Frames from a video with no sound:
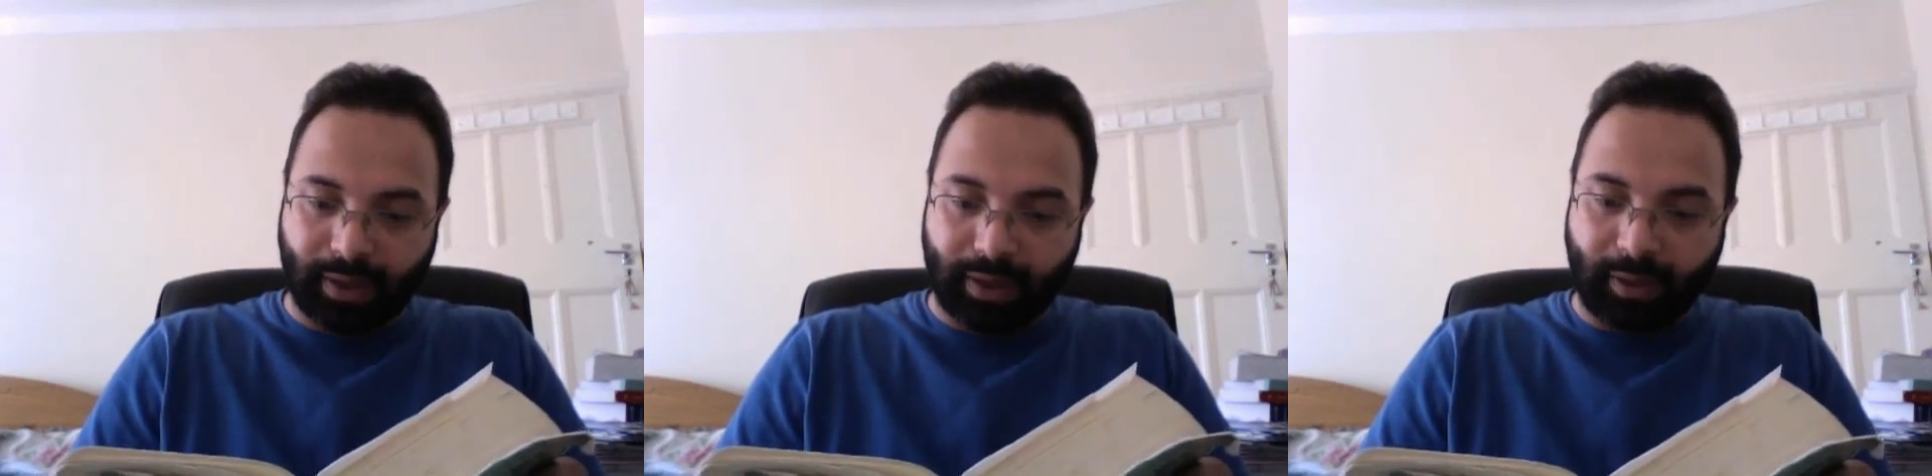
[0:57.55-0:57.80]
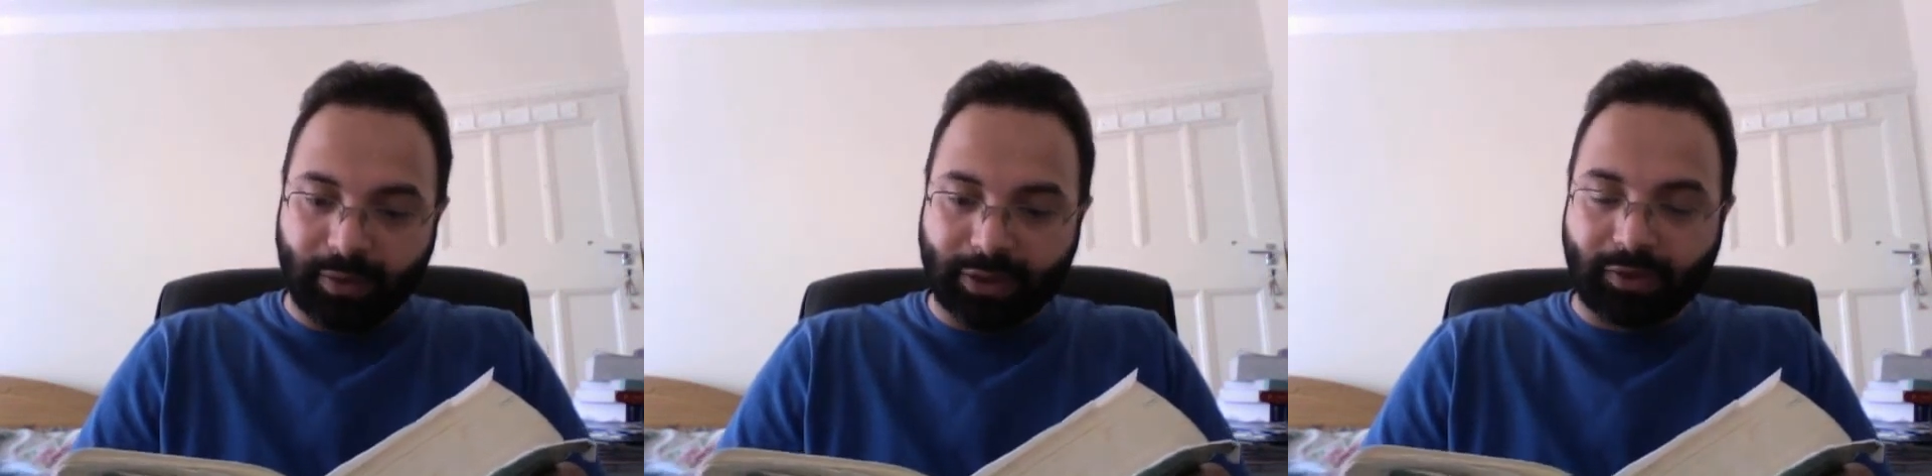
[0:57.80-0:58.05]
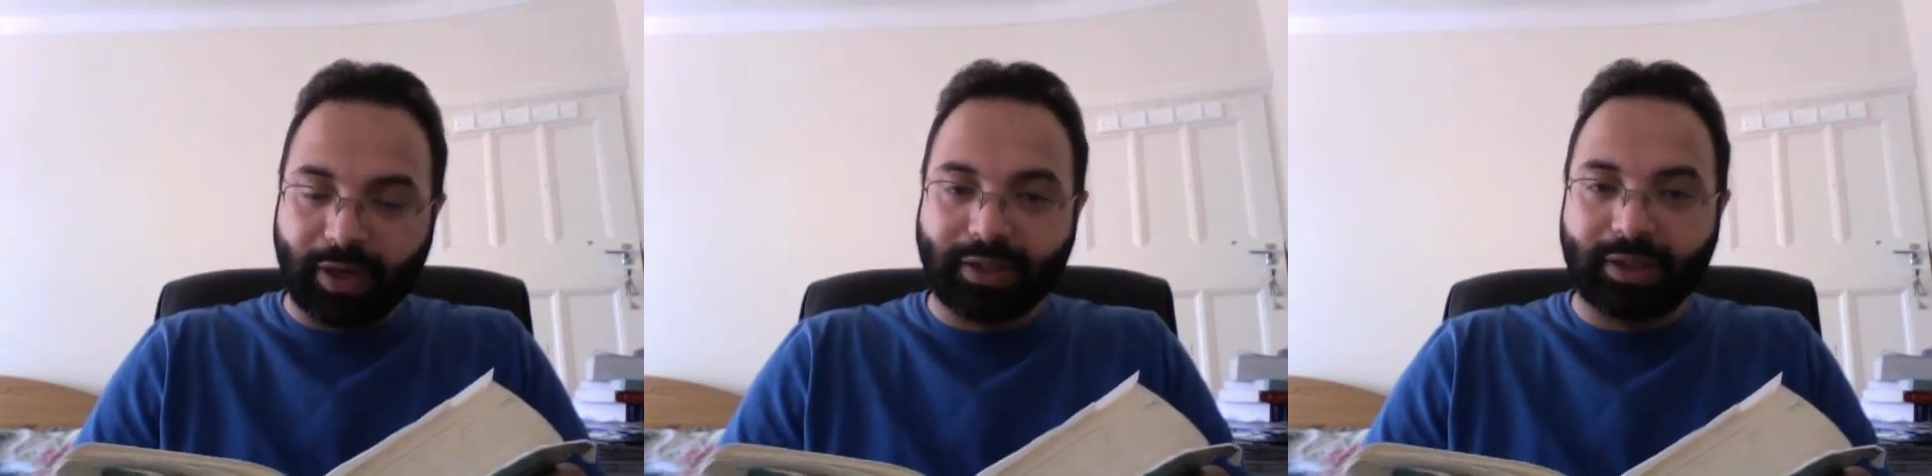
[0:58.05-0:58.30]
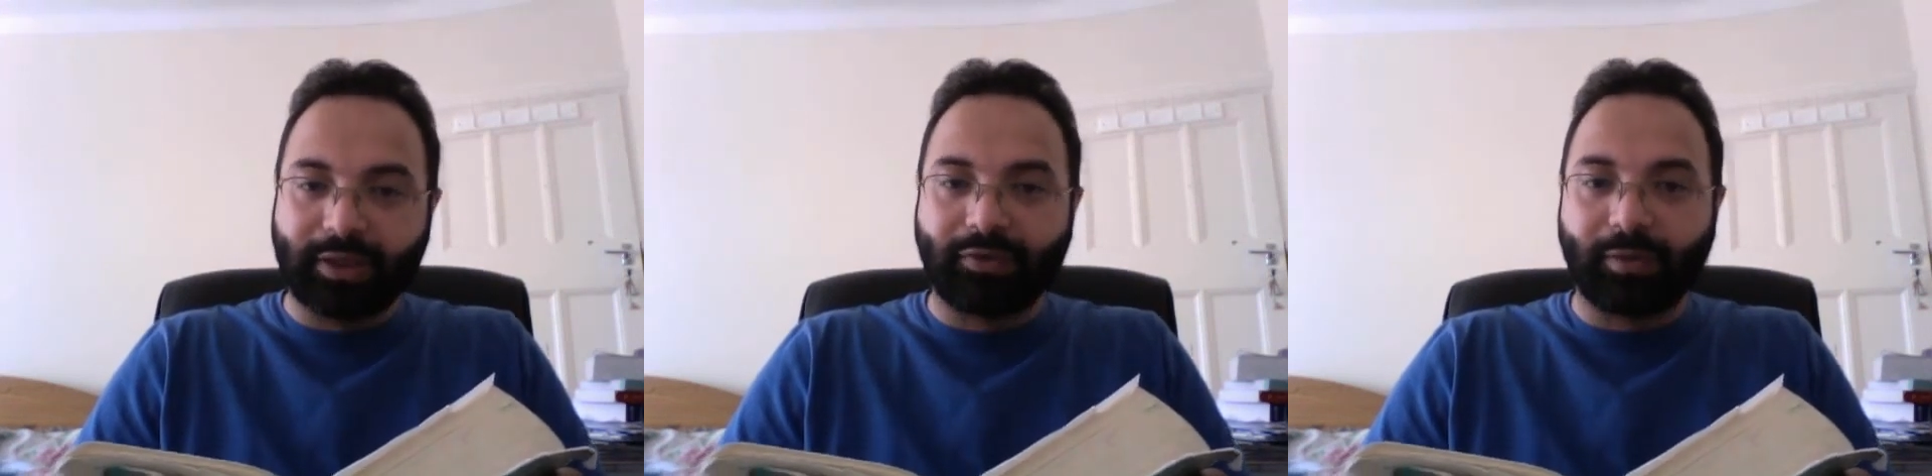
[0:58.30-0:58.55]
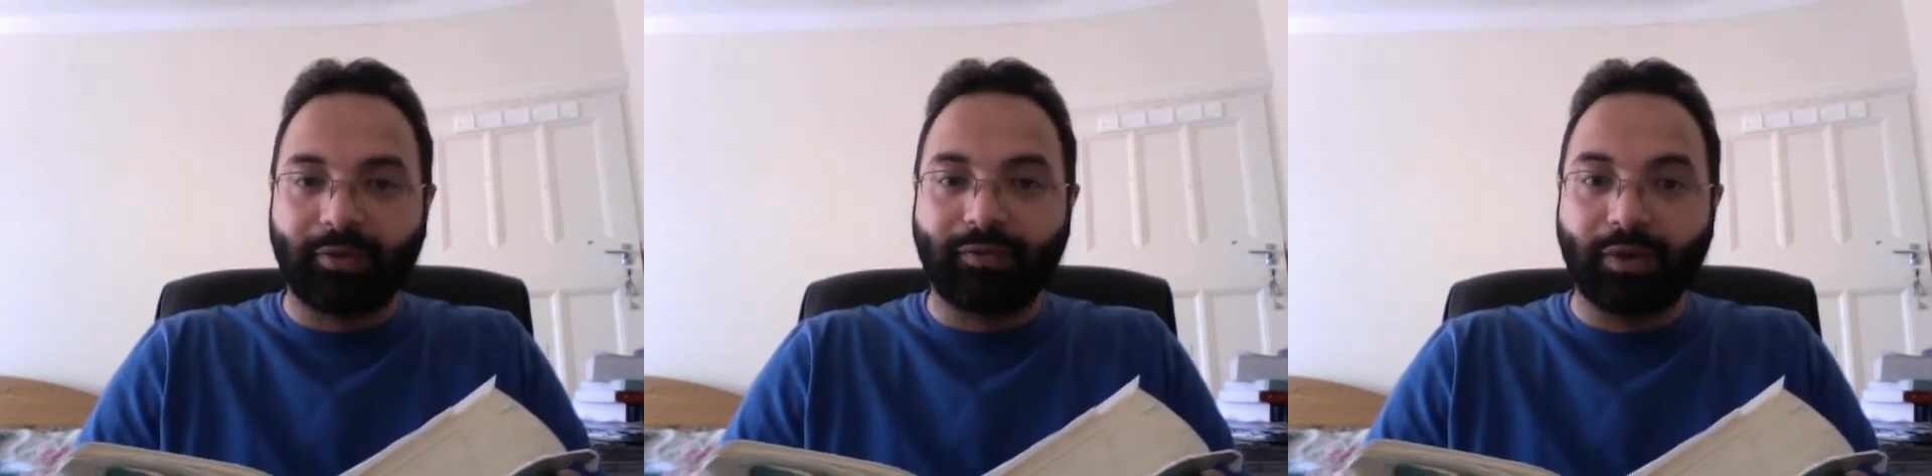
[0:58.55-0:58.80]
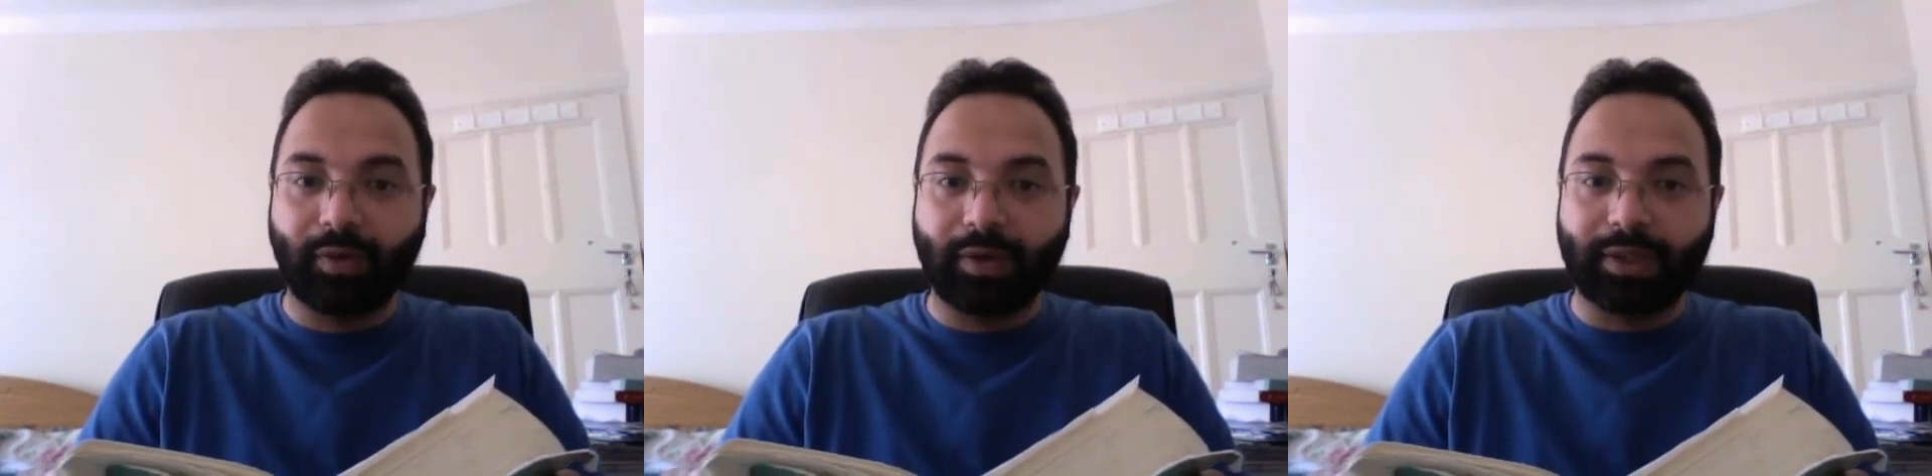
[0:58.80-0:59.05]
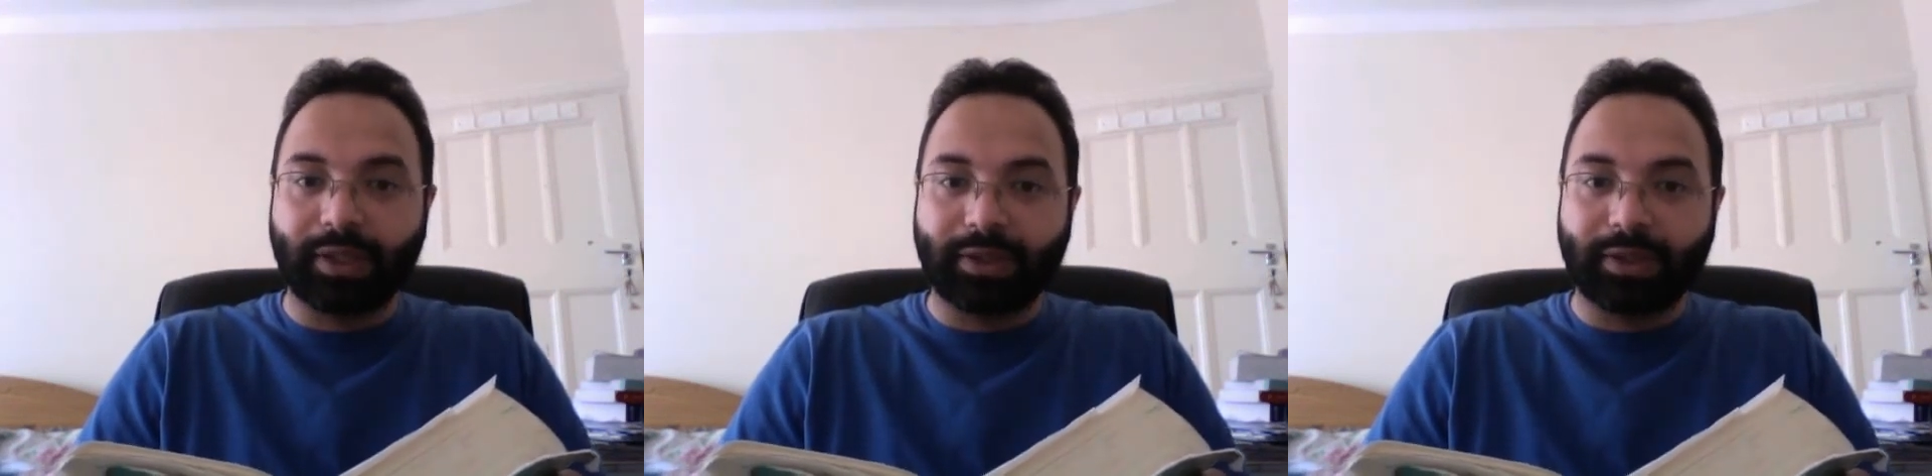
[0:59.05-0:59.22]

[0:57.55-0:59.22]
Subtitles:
He was created from a fluid